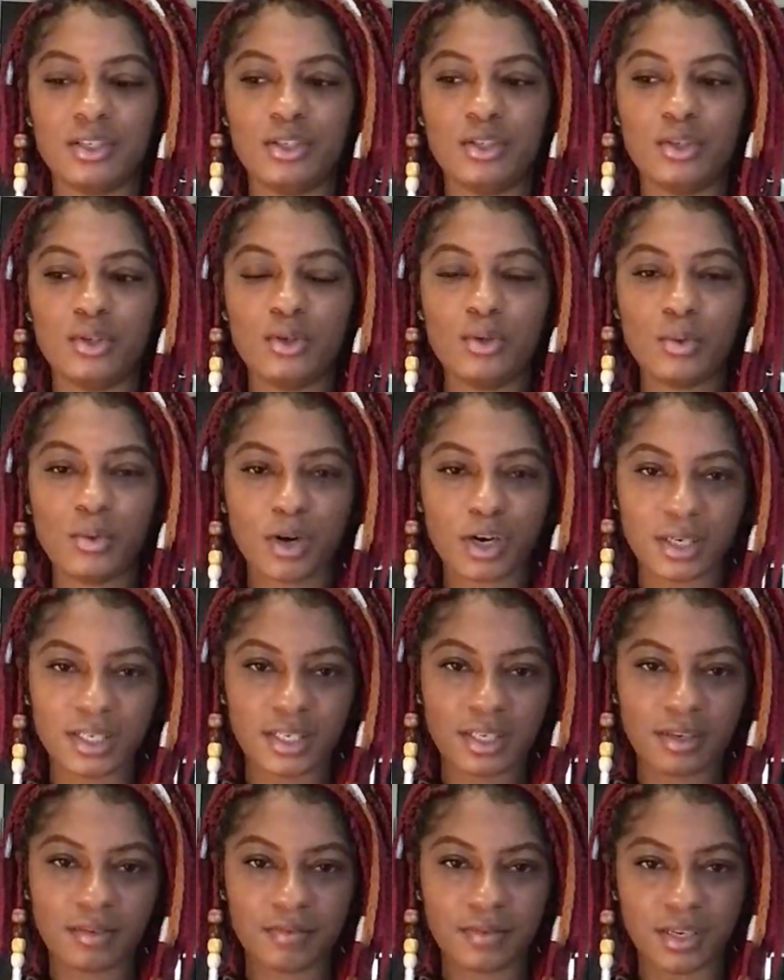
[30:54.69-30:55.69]
you are
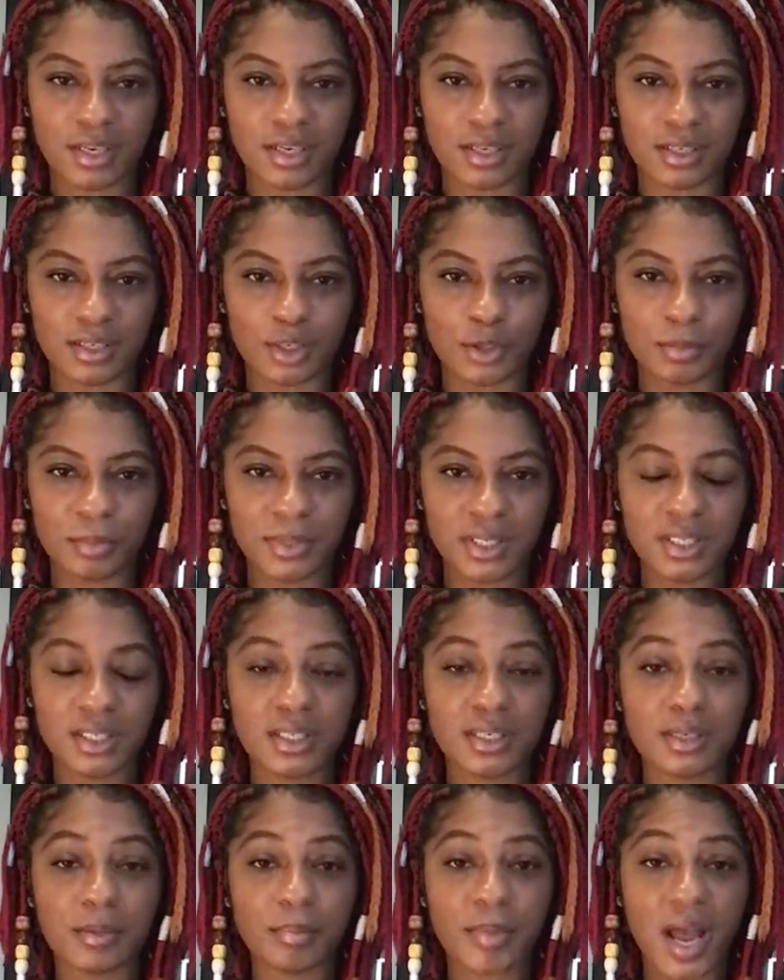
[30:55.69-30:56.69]
giving
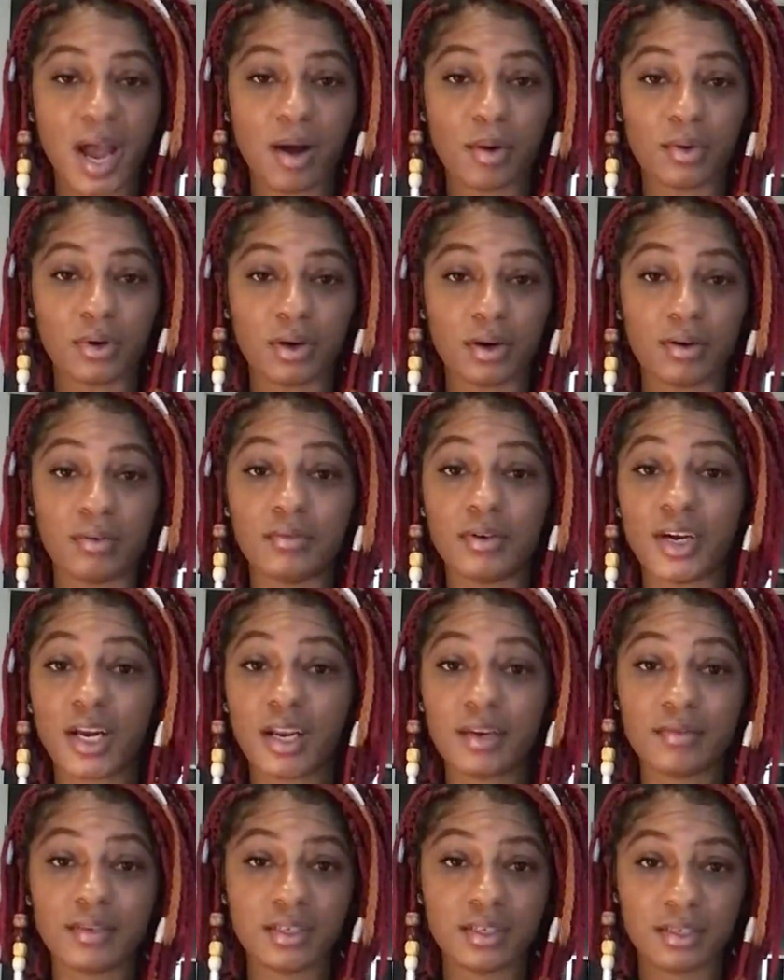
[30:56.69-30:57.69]
dominion and power over
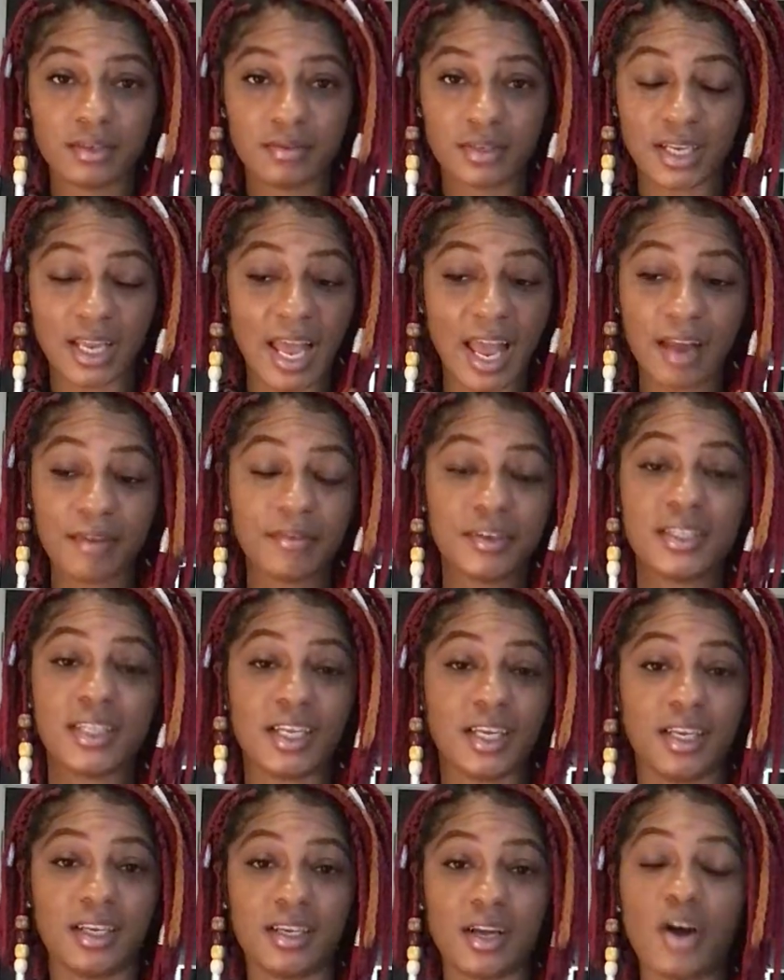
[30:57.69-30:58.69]

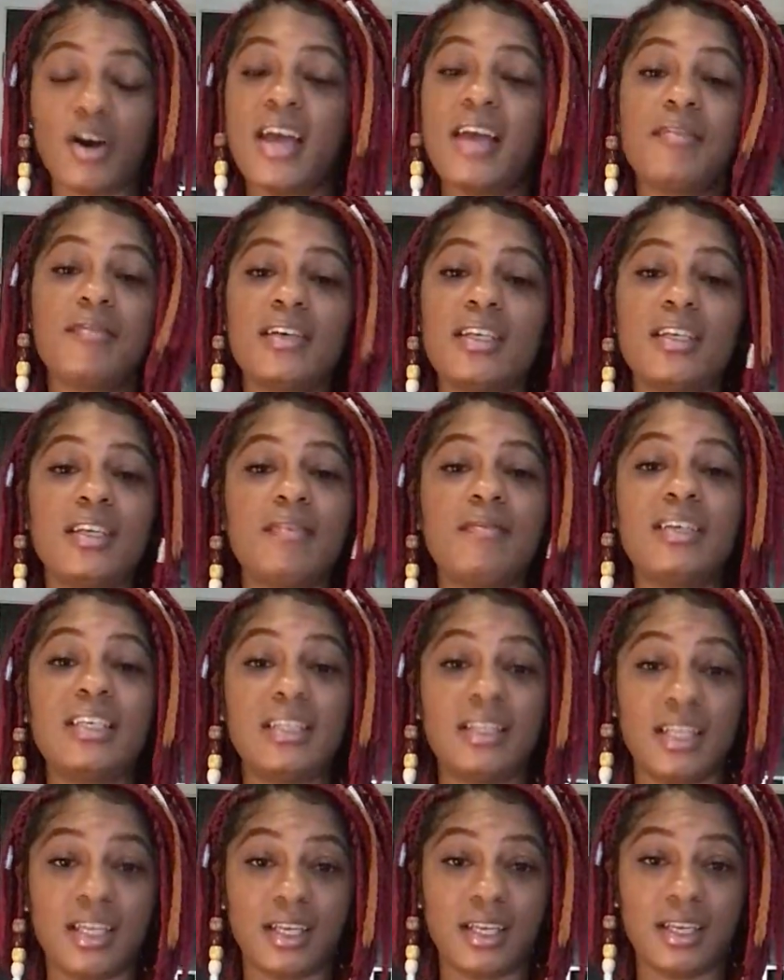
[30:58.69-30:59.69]
everything, every living
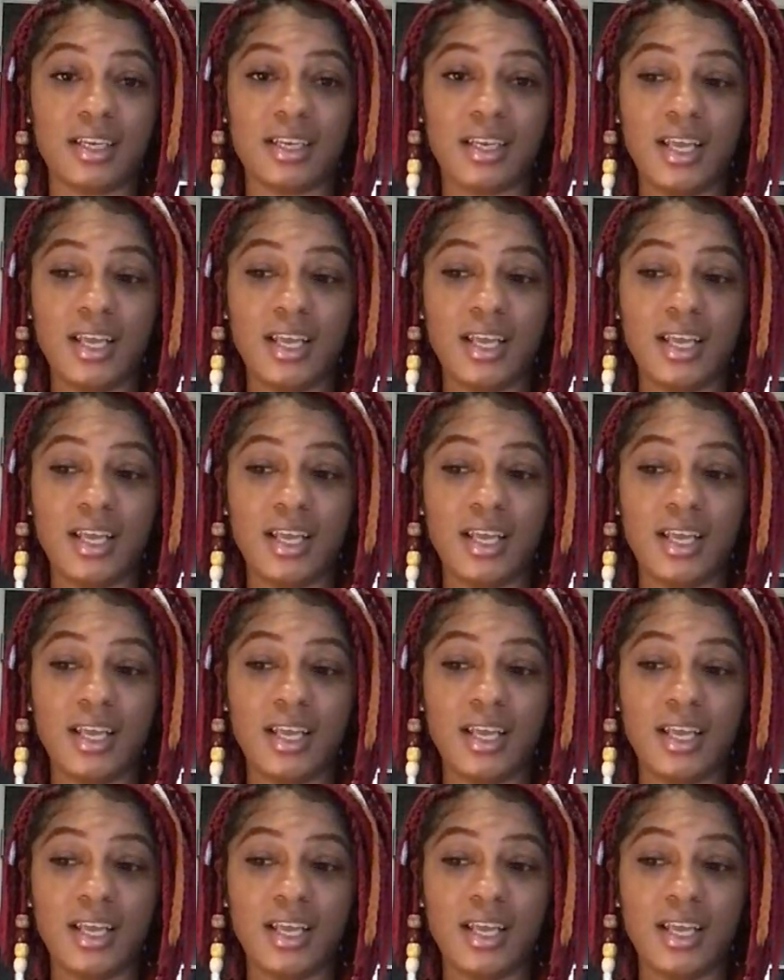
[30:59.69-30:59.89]
thing.